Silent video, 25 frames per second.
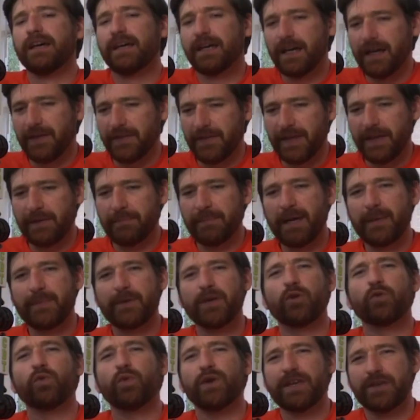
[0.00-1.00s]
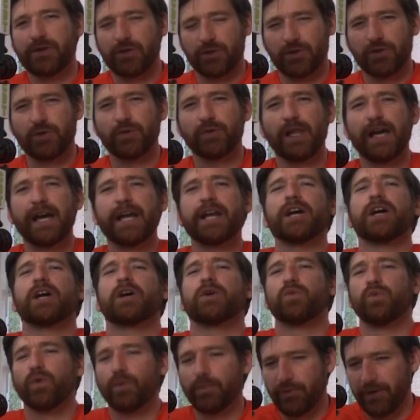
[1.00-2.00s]
And then maybe a week or two
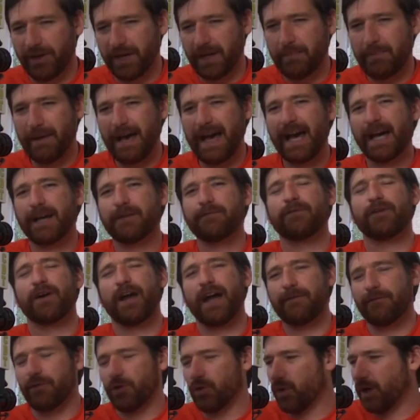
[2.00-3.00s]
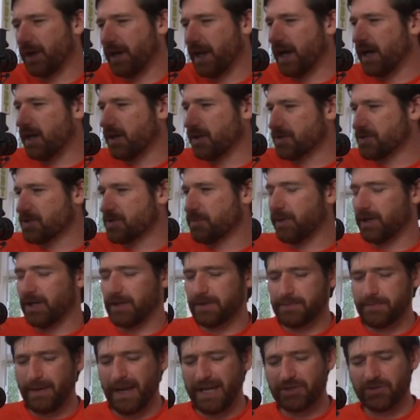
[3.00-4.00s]
later, we'll bring it back for everyone else.
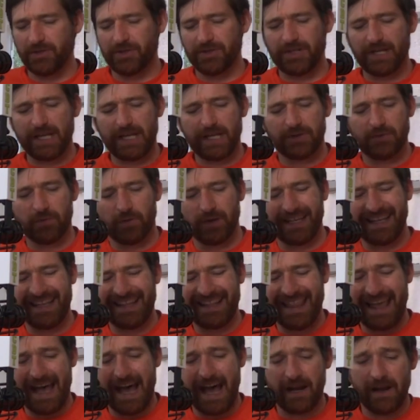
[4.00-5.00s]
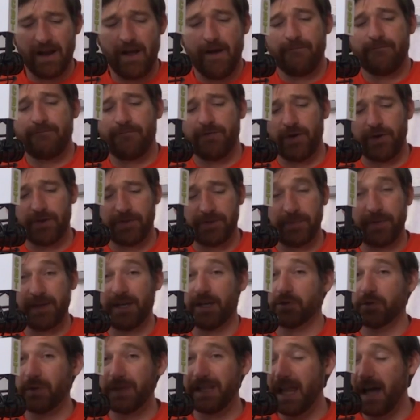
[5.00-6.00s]
But patron saints will get that first
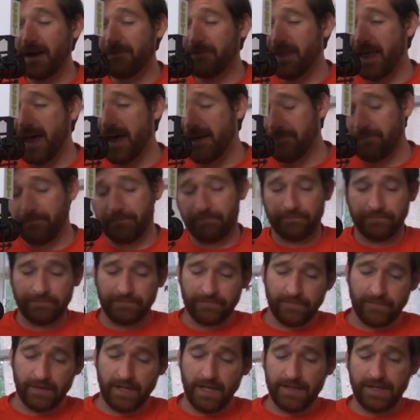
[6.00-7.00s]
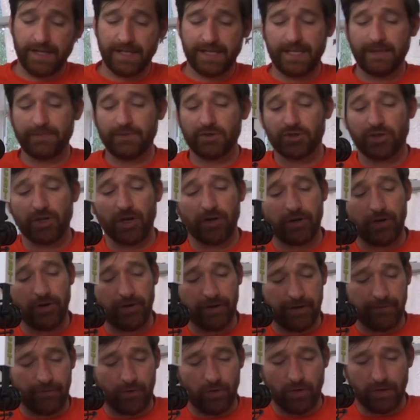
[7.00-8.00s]
because we love them. And they keep the show
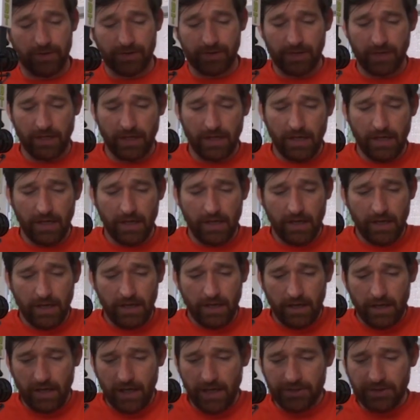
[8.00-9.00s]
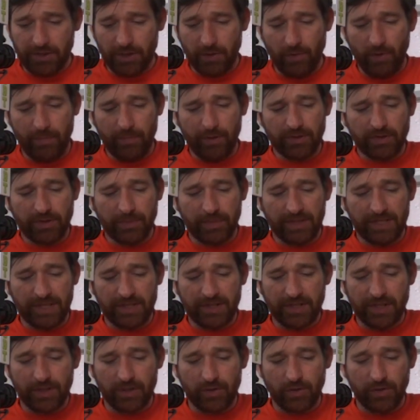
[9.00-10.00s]
going, of course. So Roberto
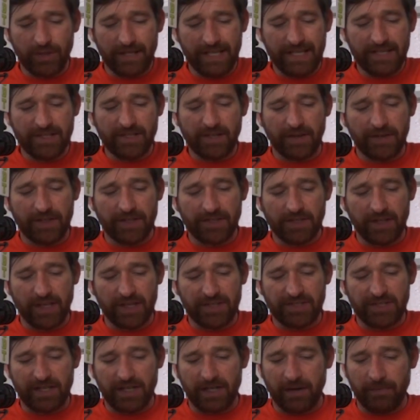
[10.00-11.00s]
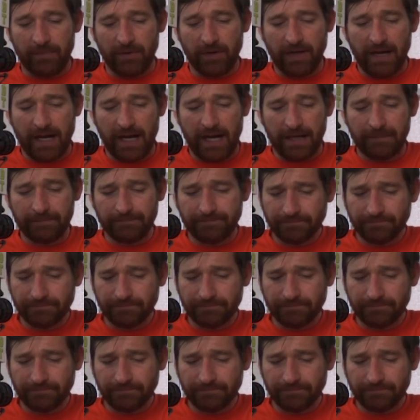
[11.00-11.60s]
Bautista Agut, he's on this list at number 9.